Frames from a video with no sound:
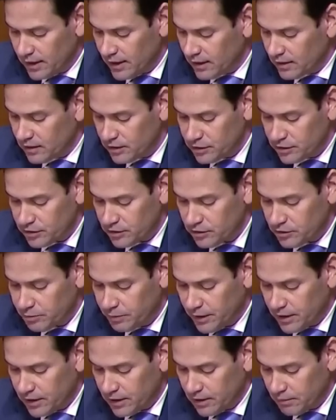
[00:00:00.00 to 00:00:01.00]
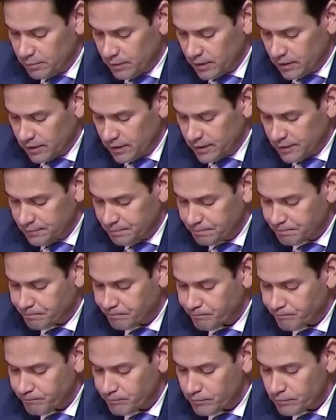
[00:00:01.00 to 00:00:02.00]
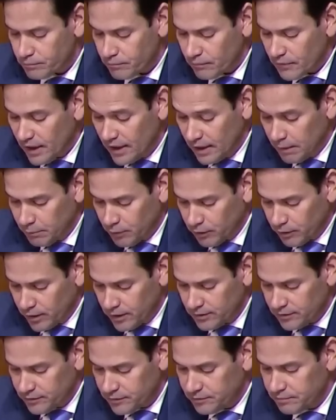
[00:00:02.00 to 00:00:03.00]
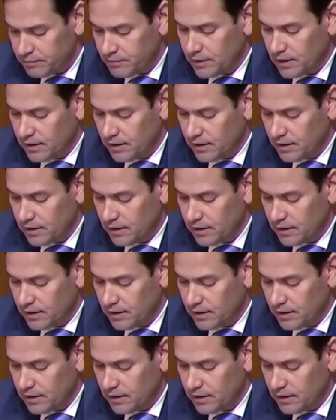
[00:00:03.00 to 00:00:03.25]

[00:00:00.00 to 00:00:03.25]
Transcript: English speaking ability, immigrants,